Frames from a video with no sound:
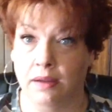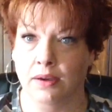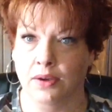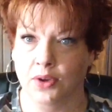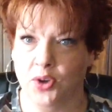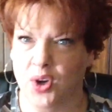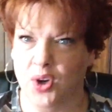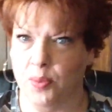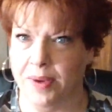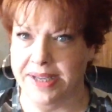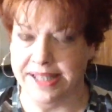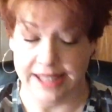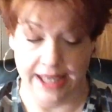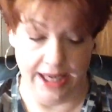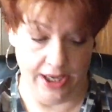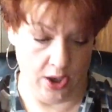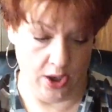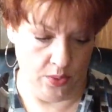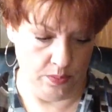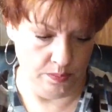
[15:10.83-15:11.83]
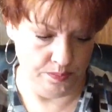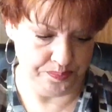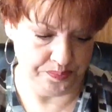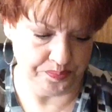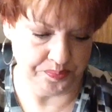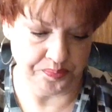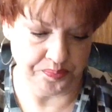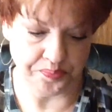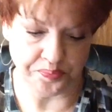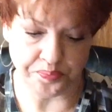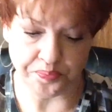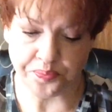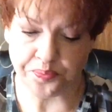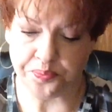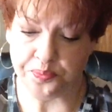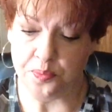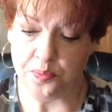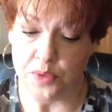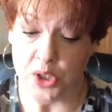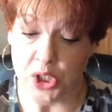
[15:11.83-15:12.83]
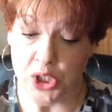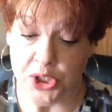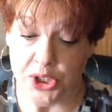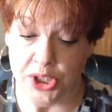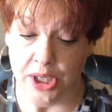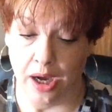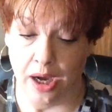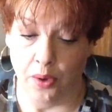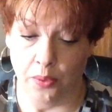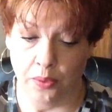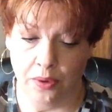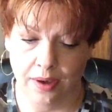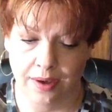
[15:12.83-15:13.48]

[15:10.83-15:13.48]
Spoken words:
couldn't wait to get home. So,